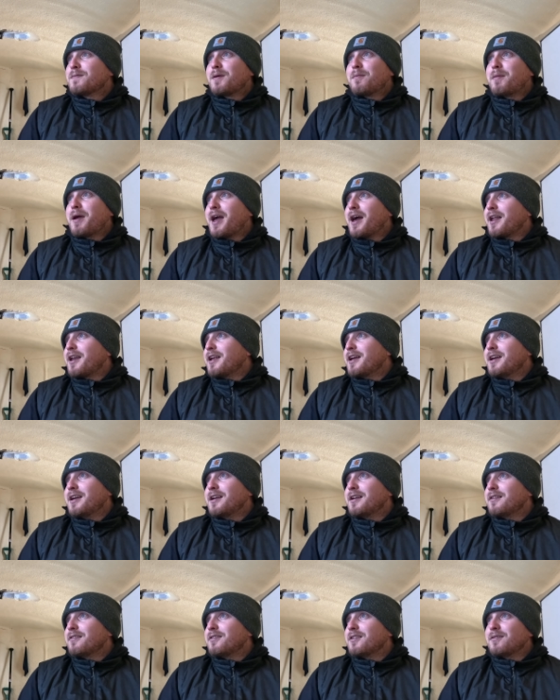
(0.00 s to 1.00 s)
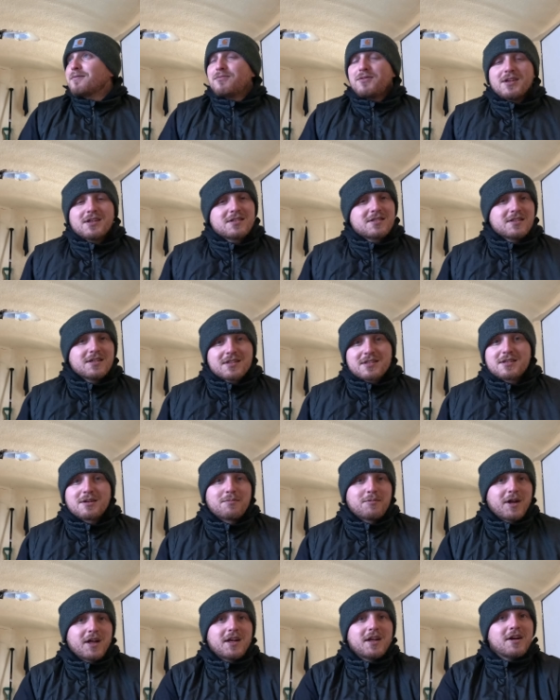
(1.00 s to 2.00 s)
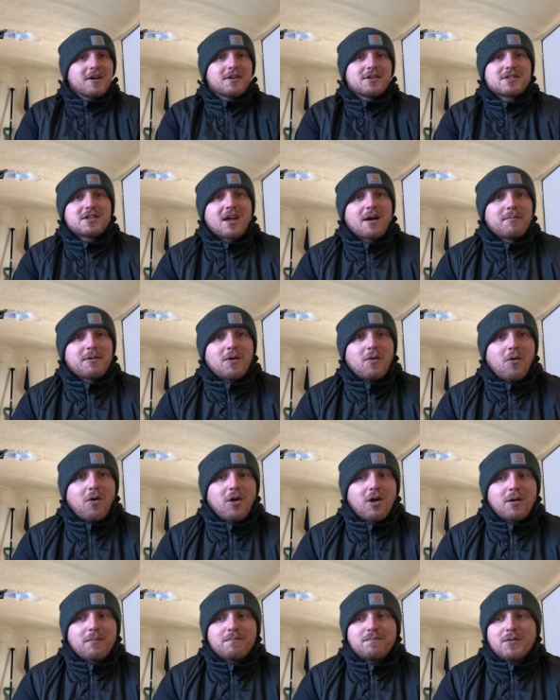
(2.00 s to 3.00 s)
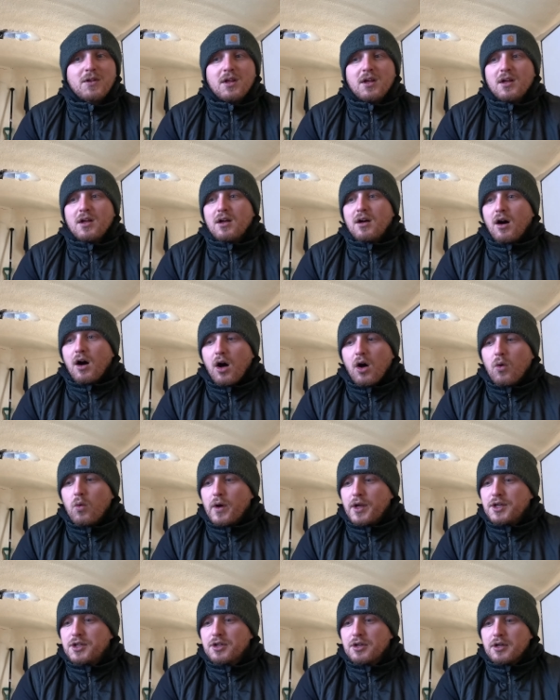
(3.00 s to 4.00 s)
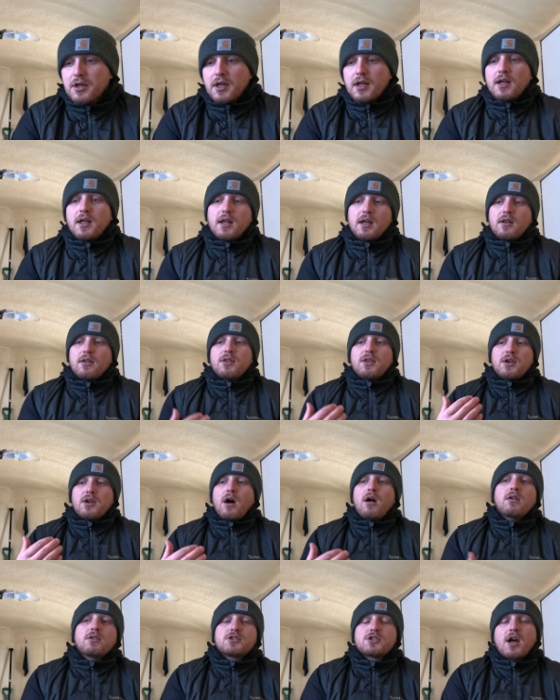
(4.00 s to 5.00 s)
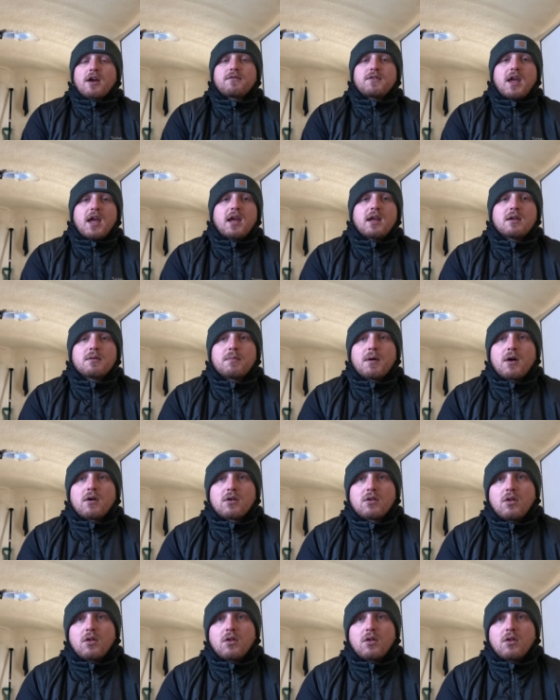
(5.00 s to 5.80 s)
man, this system right here has kept me warm all winter, and the knowledge I've gained about